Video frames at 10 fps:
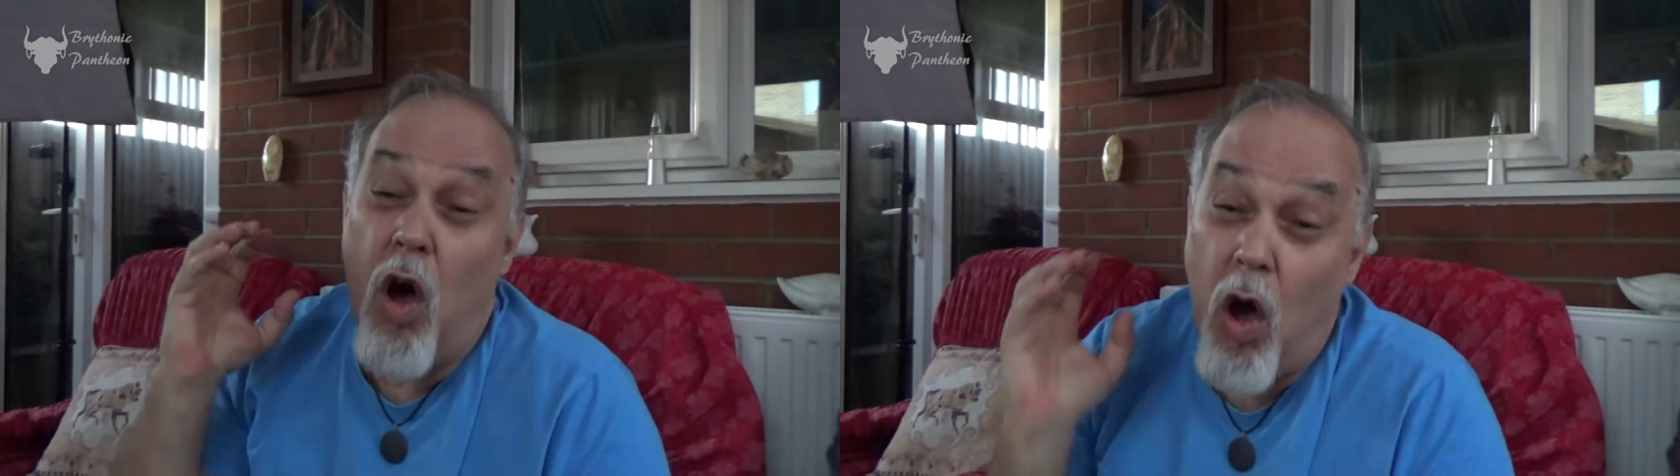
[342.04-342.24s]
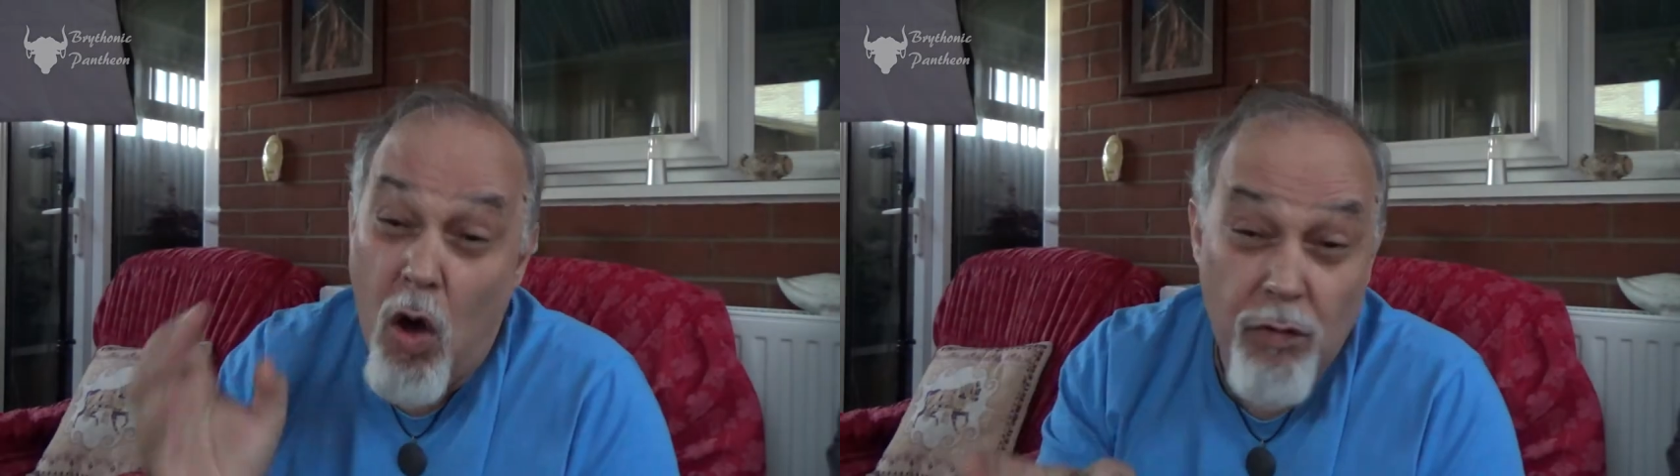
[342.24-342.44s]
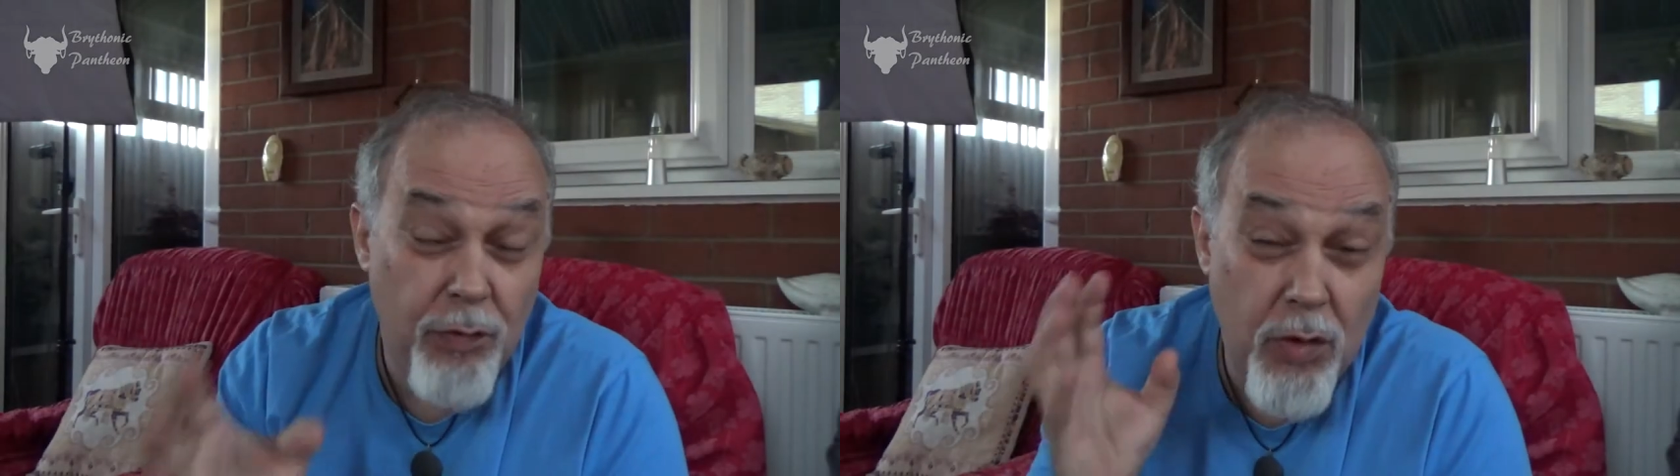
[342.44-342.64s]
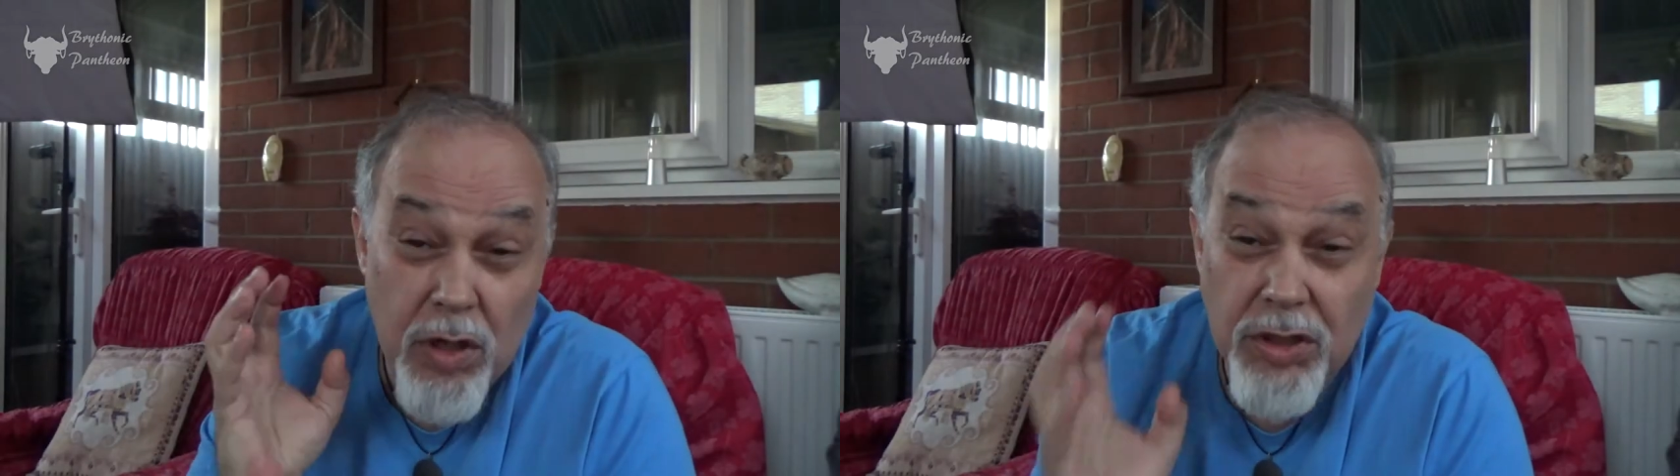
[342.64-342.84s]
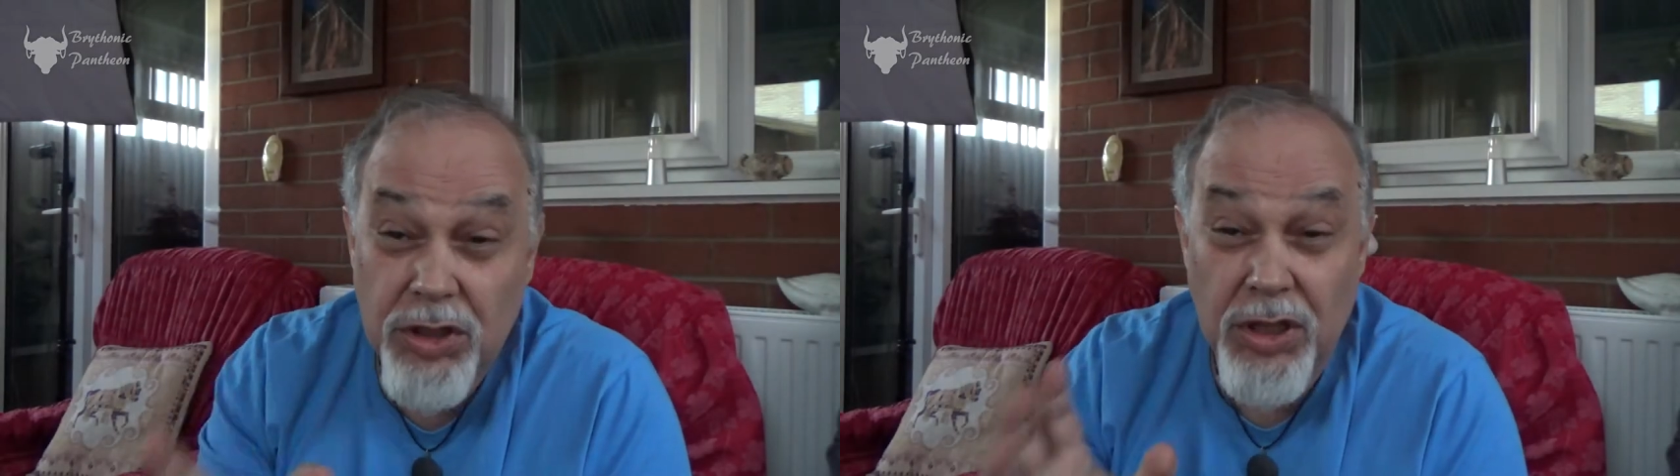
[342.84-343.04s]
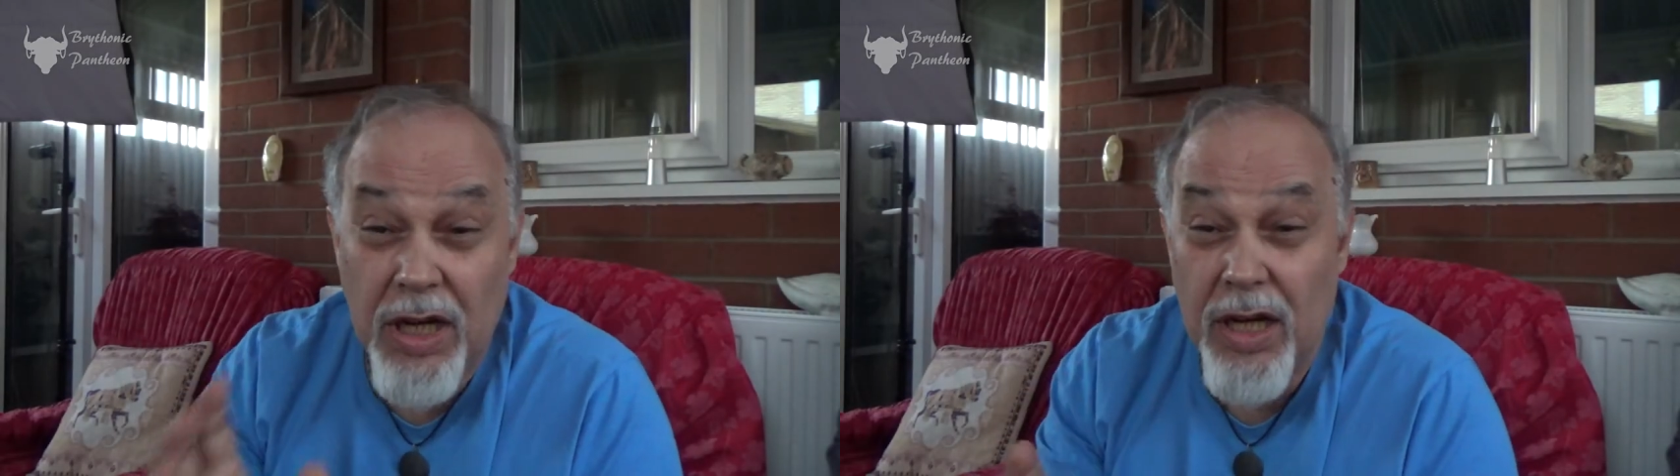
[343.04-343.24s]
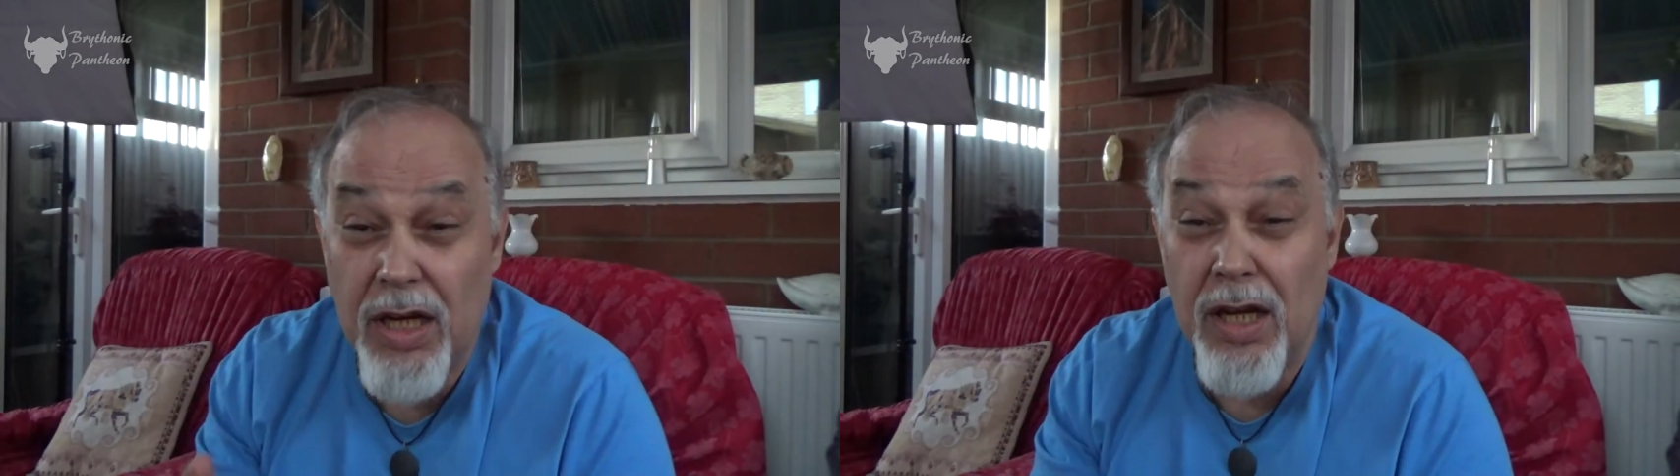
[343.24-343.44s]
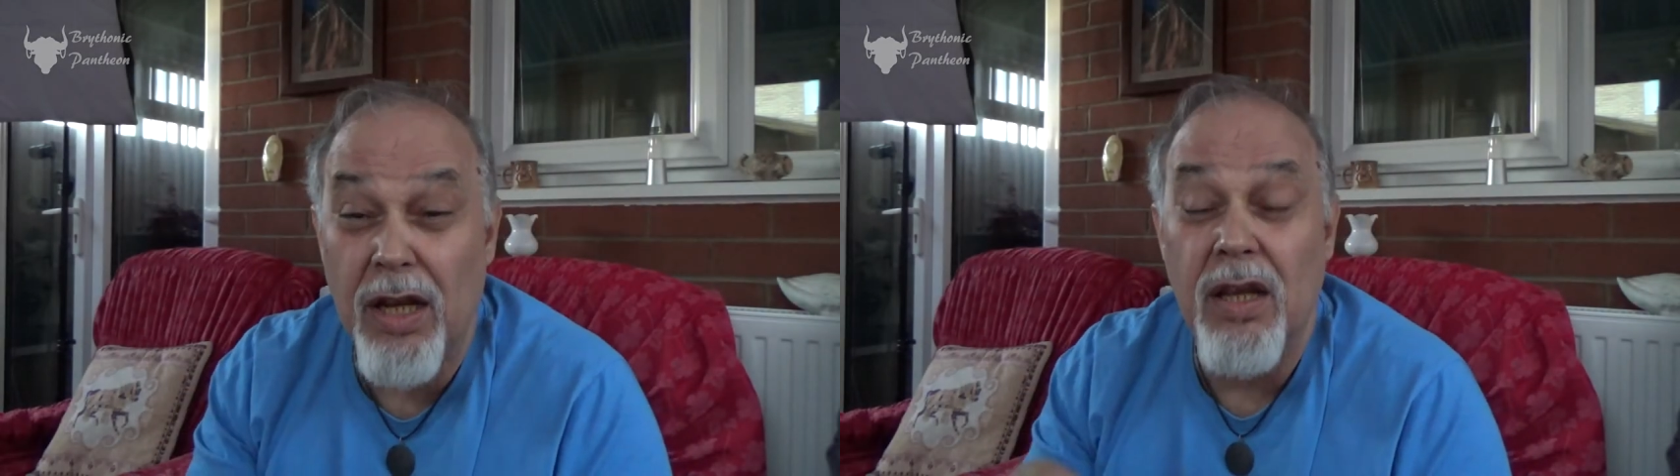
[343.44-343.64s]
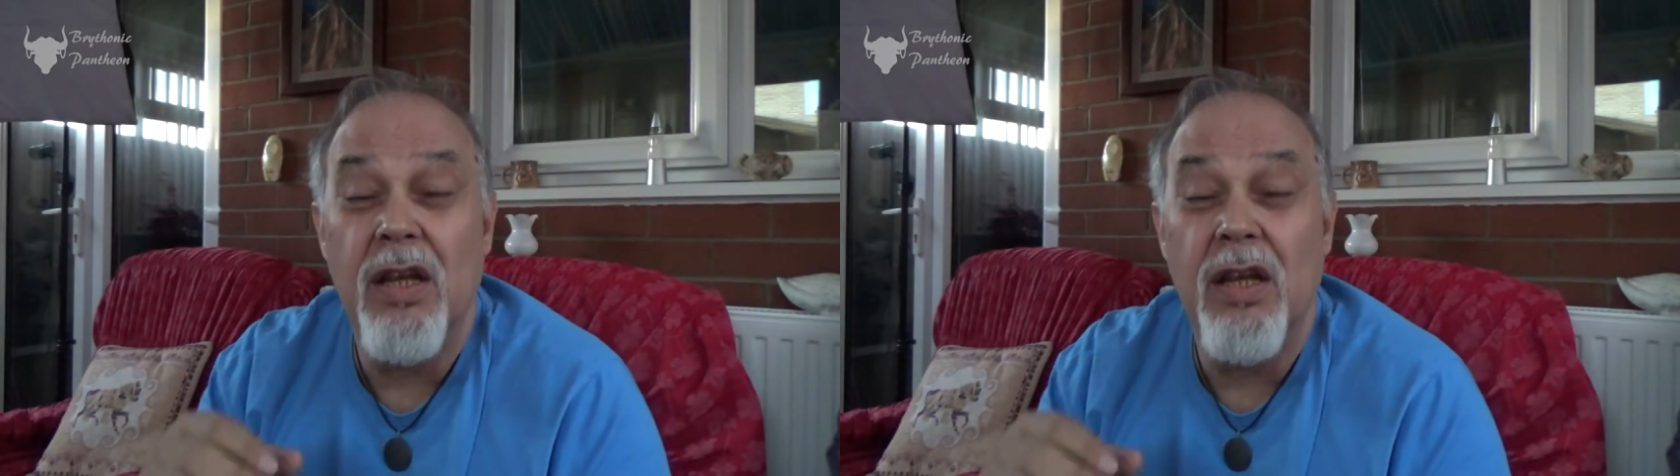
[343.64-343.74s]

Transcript: often see